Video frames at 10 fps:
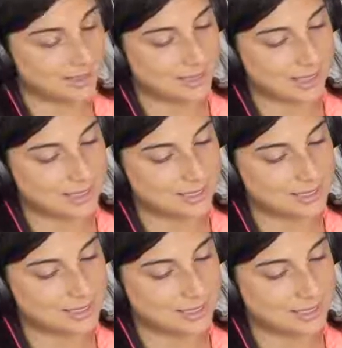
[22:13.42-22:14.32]

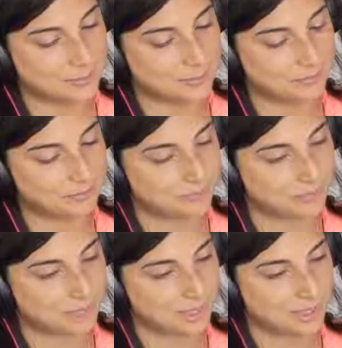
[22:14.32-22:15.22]
that
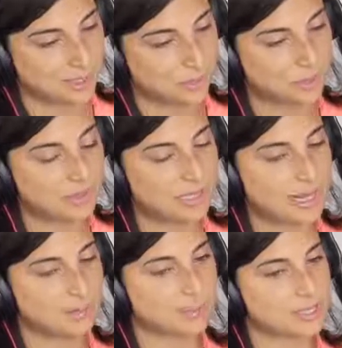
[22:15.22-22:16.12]
we've been
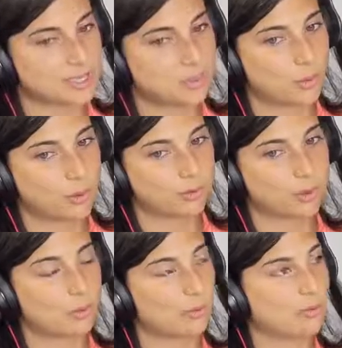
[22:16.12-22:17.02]
able to support
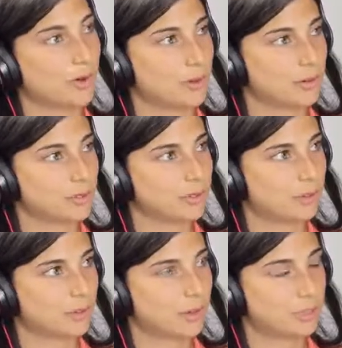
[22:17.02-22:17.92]
local farmers
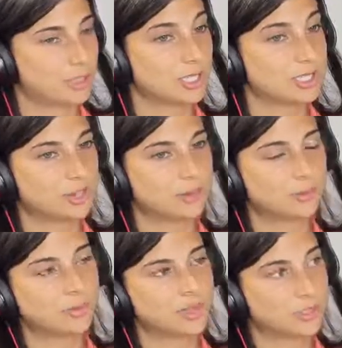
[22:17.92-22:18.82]
along the way, which it
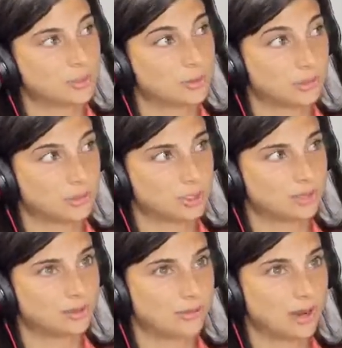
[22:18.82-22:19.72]
started with
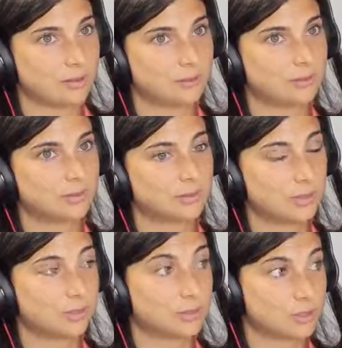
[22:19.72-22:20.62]
distribution from
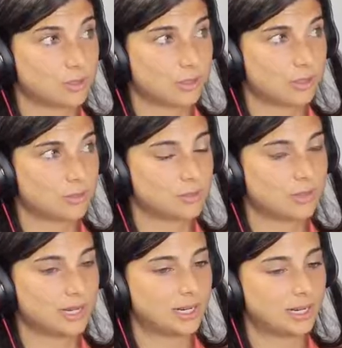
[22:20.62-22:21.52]
local distributors.
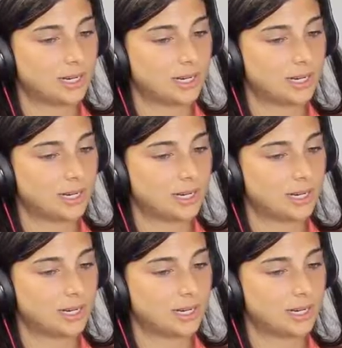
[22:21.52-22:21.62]
But